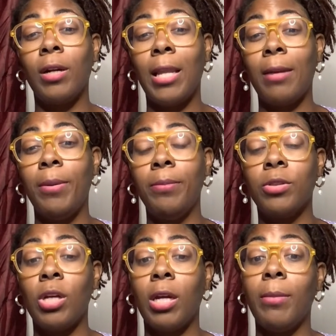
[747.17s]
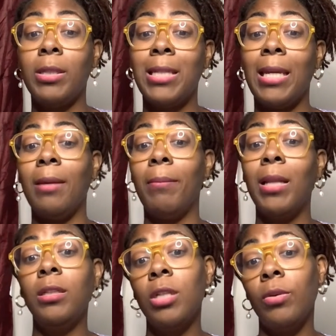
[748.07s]
a lot of people talking about taking
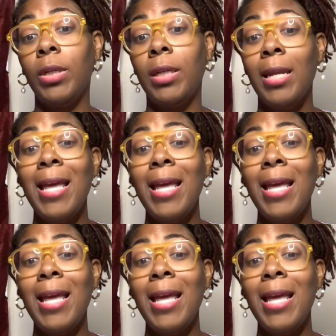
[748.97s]
melatonin